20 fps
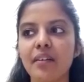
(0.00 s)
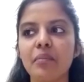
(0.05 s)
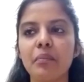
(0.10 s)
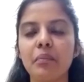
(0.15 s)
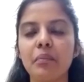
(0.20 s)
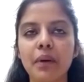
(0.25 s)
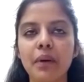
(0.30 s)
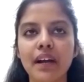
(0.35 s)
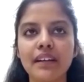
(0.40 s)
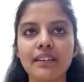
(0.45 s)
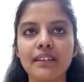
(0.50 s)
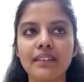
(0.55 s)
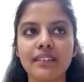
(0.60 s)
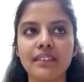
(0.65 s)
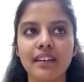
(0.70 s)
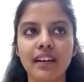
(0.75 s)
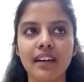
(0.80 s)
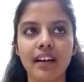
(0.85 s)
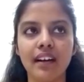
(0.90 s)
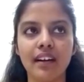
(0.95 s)
But
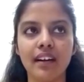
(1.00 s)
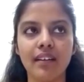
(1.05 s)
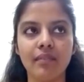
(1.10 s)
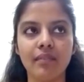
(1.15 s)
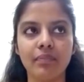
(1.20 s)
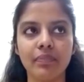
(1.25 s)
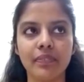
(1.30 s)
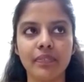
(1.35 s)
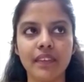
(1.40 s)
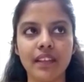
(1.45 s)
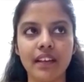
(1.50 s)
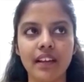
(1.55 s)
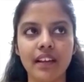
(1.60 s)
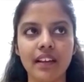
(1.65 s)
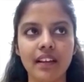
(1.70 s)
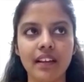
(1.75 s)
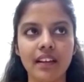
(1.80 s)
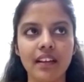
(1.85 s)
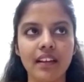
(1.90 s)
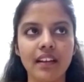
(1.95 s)
um,
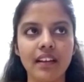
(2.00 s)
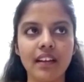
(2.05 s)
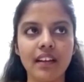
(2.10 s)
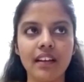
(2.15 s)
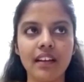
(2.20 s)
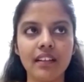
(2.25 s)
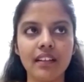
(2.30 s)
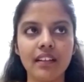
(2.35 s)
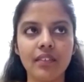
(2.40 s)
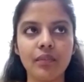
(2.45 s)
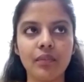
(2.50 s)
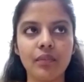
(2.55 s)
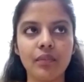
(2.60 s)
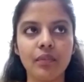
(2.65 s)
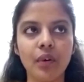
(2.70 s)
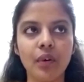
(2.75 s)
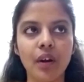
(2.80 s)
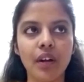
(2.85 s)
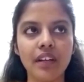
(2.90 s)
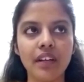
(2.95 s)

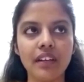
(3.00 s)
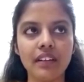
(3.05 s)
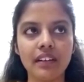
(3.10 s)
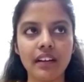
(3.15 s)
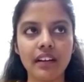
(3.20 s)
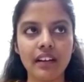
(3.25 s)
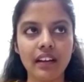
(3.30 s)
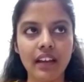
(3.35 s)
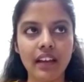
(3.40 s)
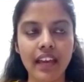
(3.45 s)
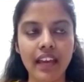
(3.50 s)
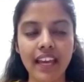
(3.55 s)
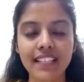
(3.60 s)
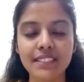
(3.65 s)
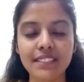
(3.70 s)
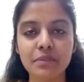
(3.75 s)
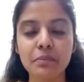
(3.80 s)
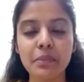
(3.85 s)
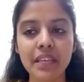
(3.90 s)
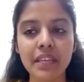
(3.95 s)
what
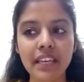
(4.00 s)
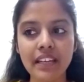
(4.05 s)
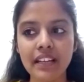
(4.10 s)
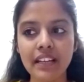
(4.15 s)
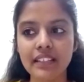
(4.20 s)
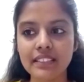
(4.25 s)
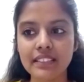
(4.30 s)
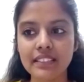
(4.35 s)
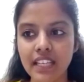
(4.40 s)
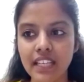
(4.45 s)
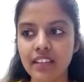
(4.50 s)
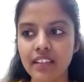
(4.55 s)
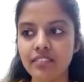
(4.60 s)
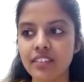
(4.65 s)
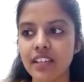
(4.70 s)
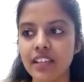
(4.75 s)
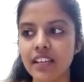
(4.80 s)
has been achieved